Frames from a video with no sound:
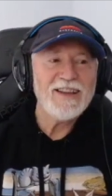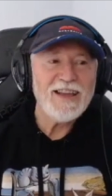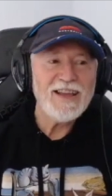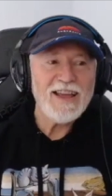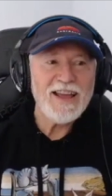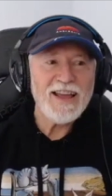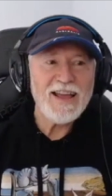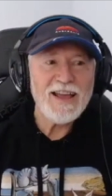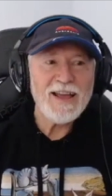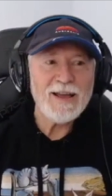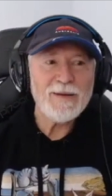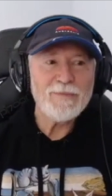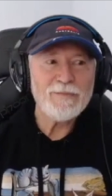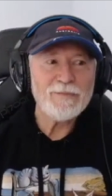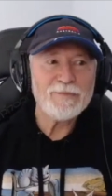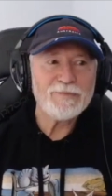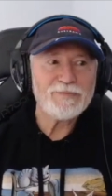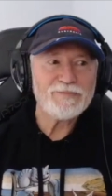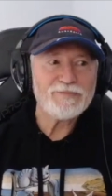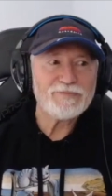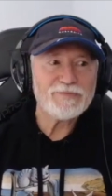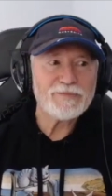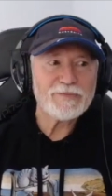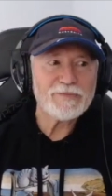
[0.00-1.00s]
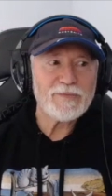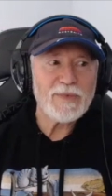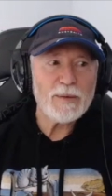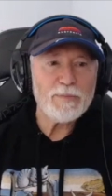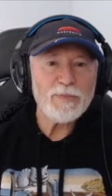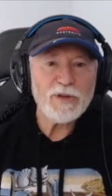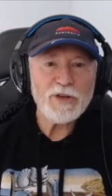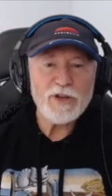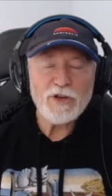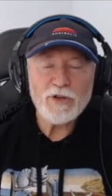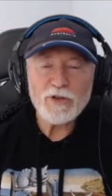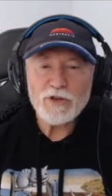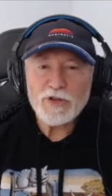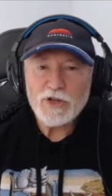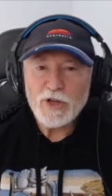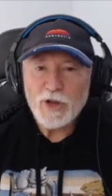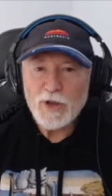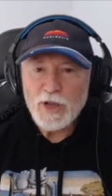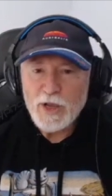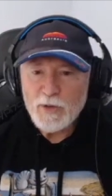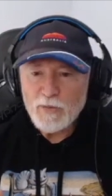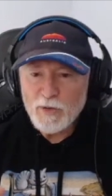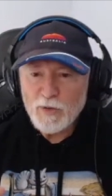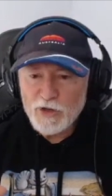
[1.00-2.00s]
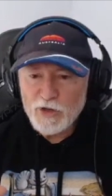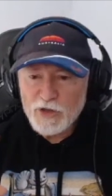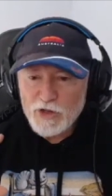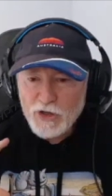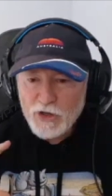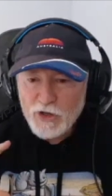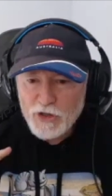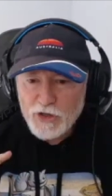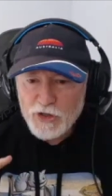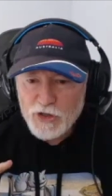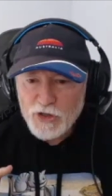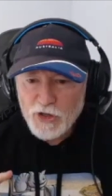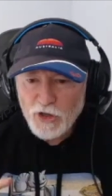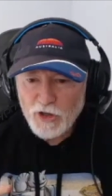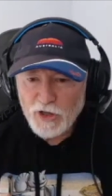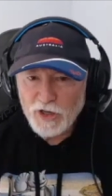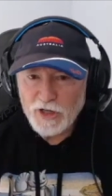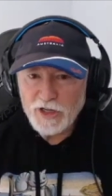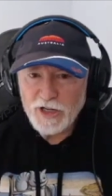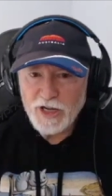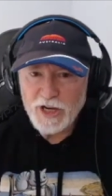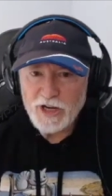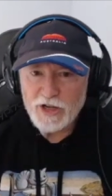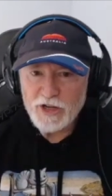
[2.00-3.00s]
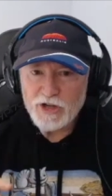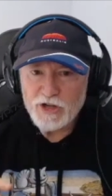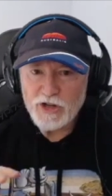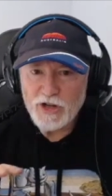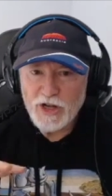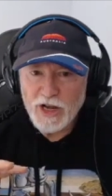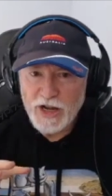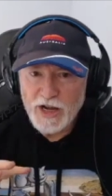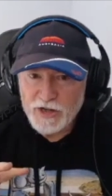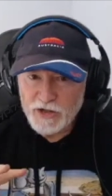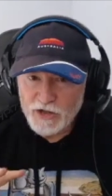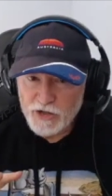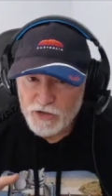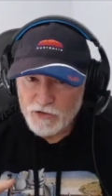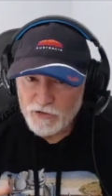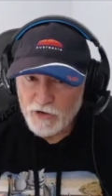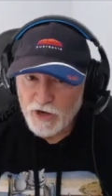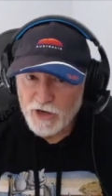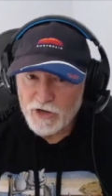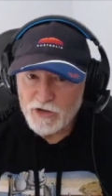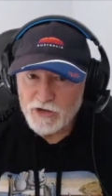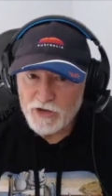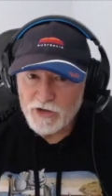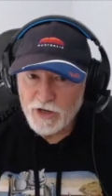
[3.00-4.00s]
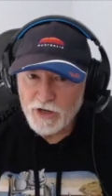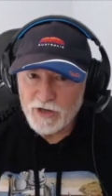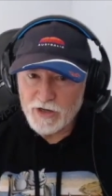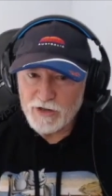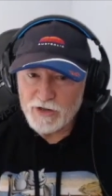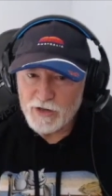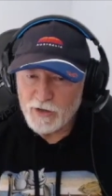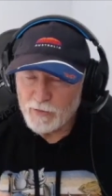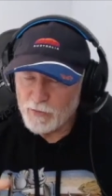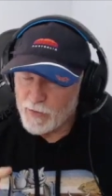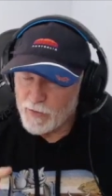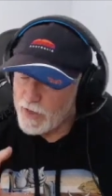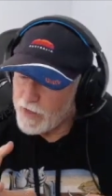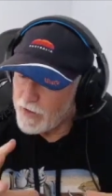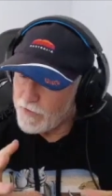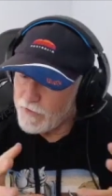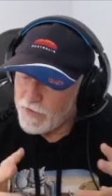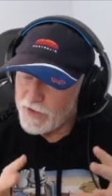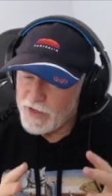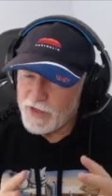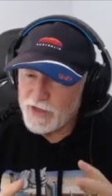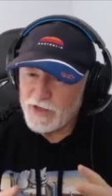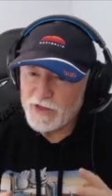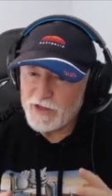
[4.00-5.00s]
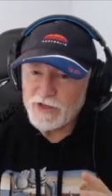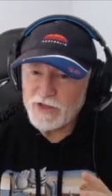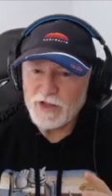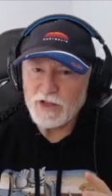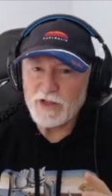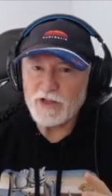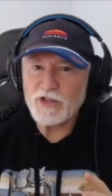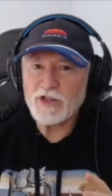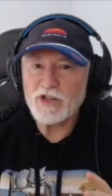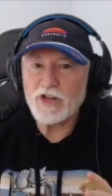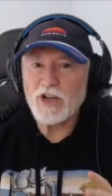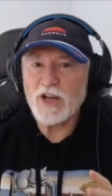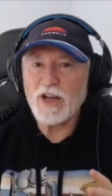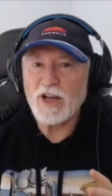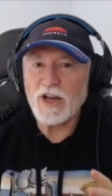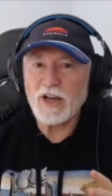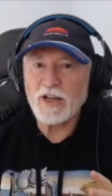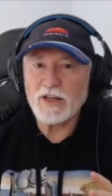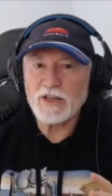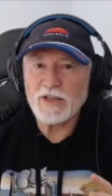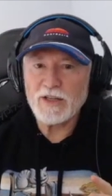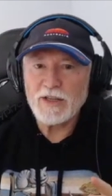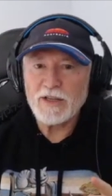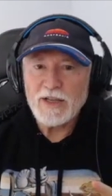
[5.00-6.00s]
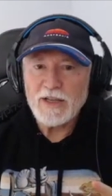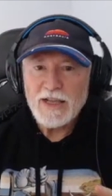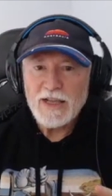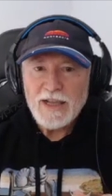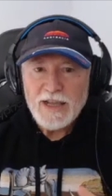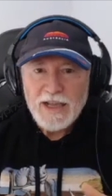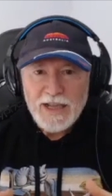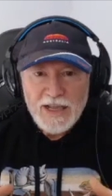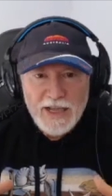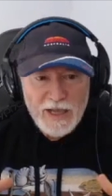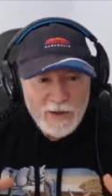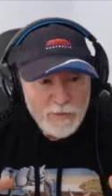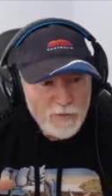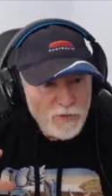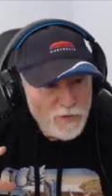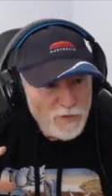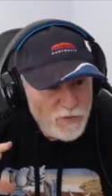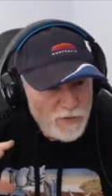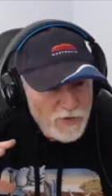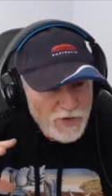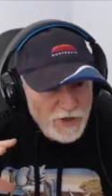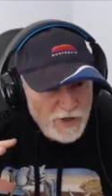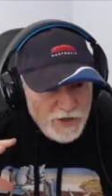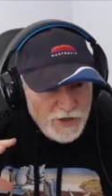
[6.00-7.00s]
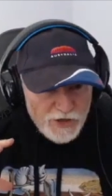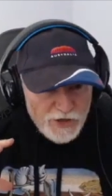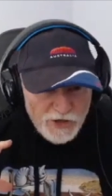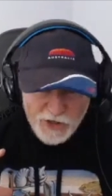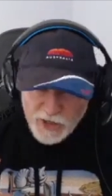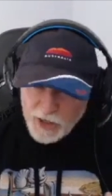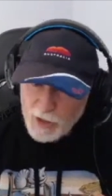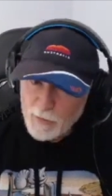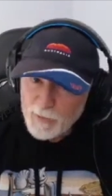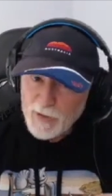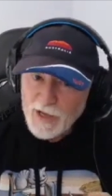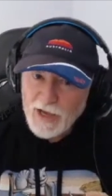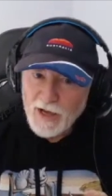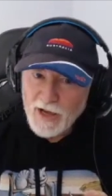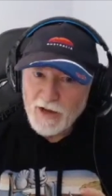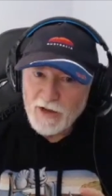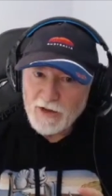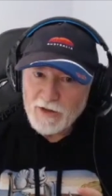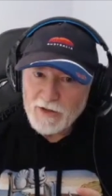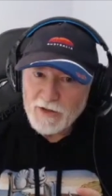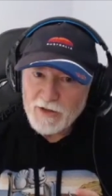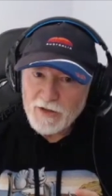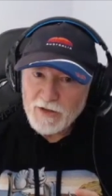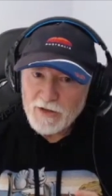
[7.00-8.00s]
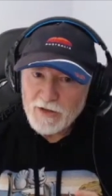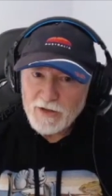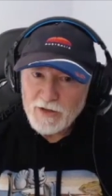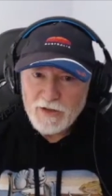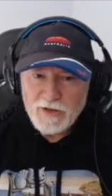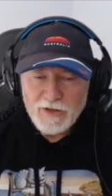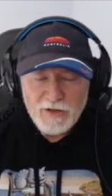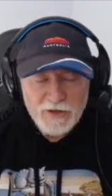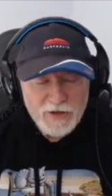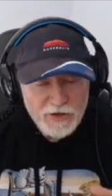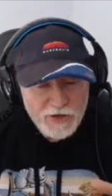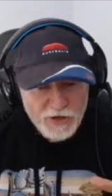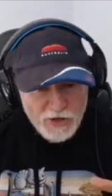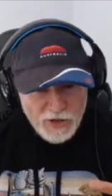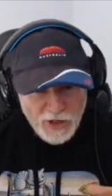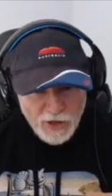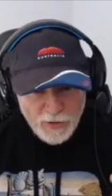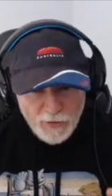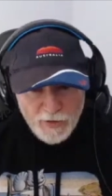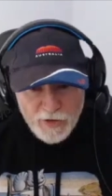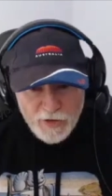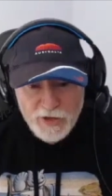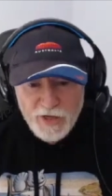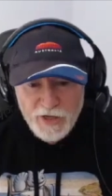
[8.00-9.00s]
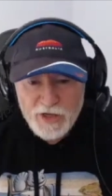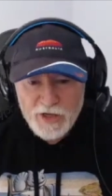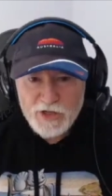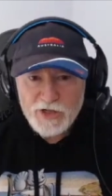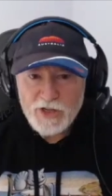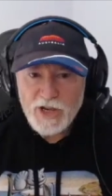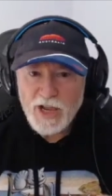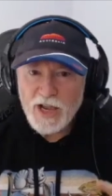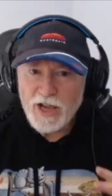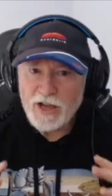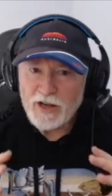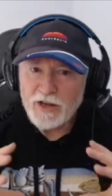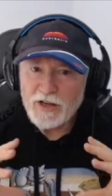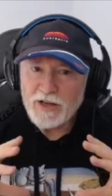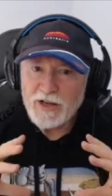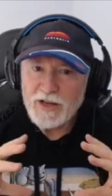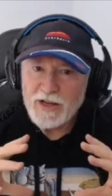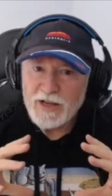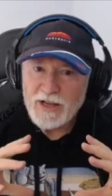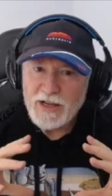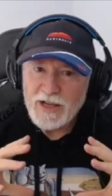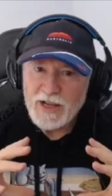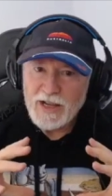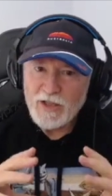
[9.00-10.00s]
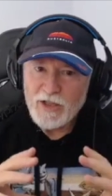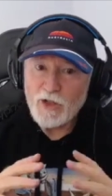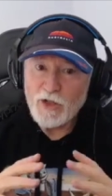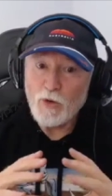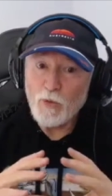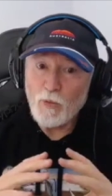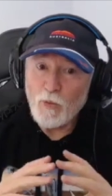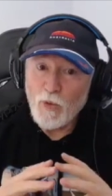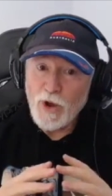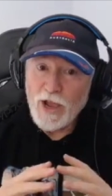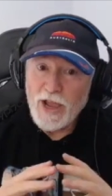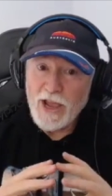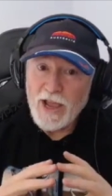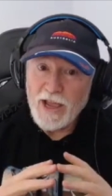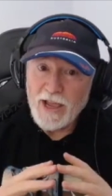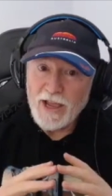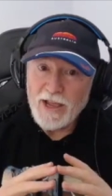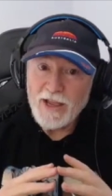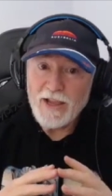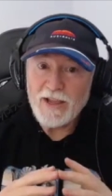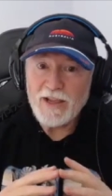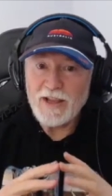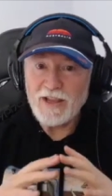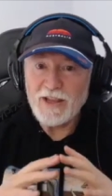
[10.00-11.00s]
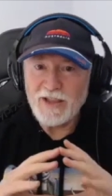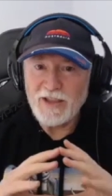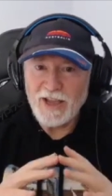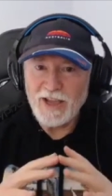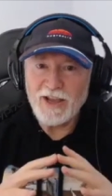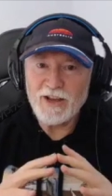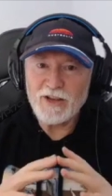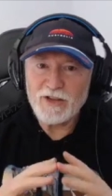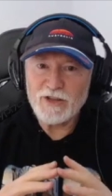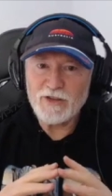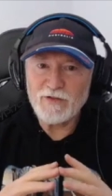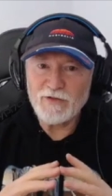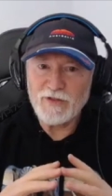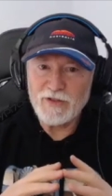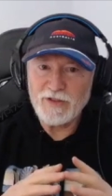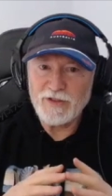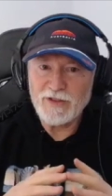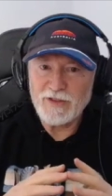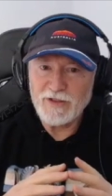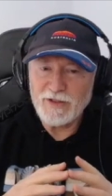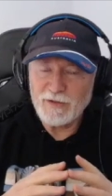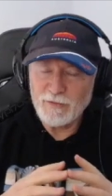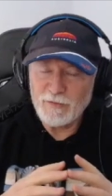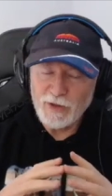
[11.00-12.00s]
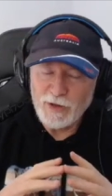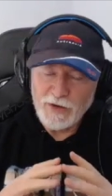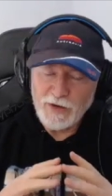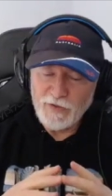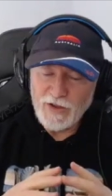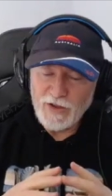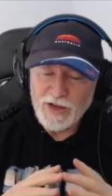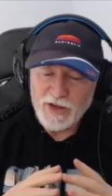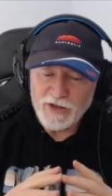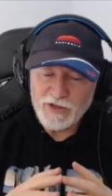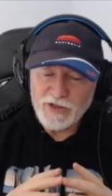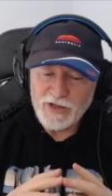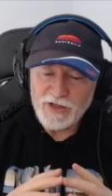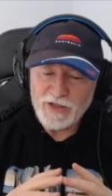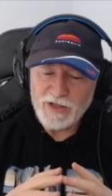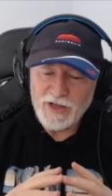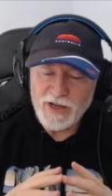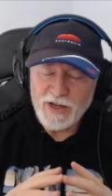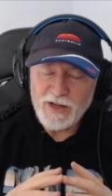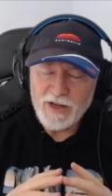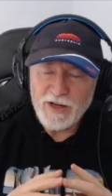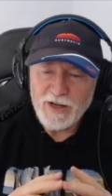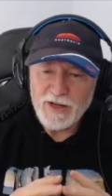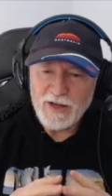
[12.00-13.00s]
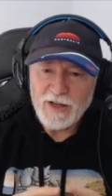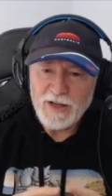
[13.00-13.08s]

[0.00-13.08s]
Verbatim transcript: Um, but he also he wants consolidation and structure. So wherever he is in the chart, he will set about slowing things down in the where in the house of whatever house he's in.